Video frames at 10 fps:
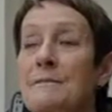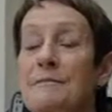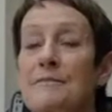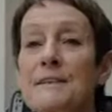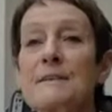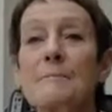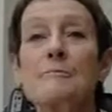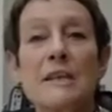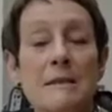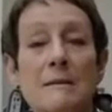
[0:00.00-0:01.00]
for some
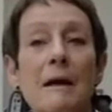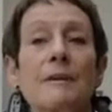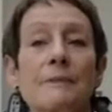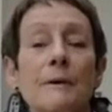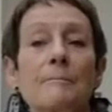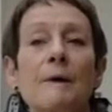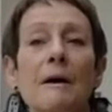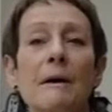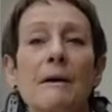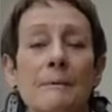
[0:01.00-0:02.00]
reason,
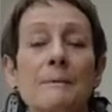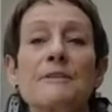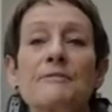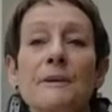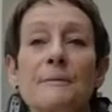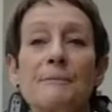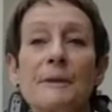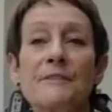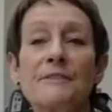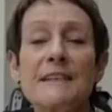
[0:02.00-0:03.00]
it was
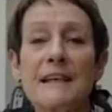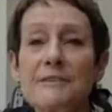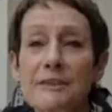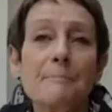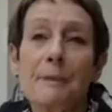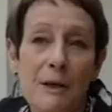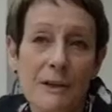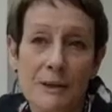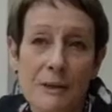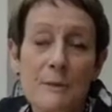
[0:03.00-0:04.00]
with Centre
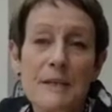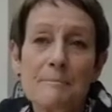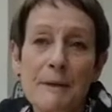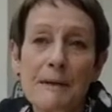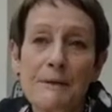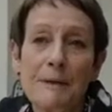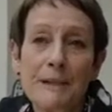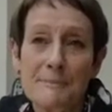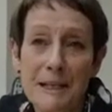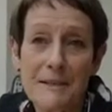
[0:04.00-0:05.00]
Burger, who was
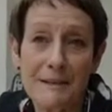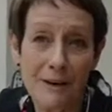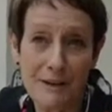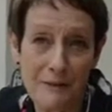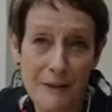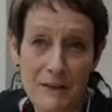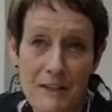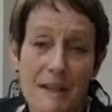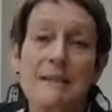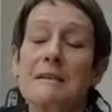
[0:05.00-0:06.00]
quite a big star in those
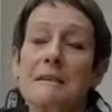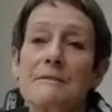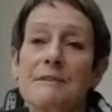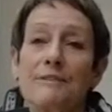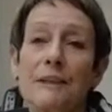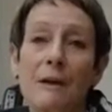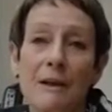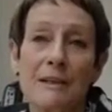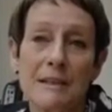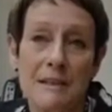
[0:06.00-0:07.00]
days, and it was for
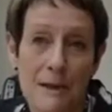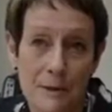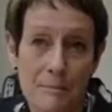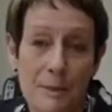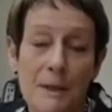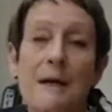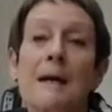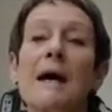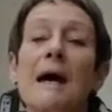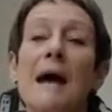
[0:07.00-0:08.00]
Lux soap,
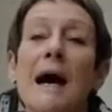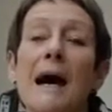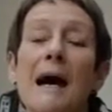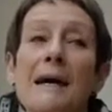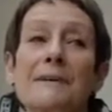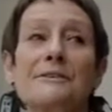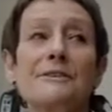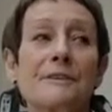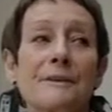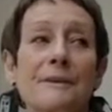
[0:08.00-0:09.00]
and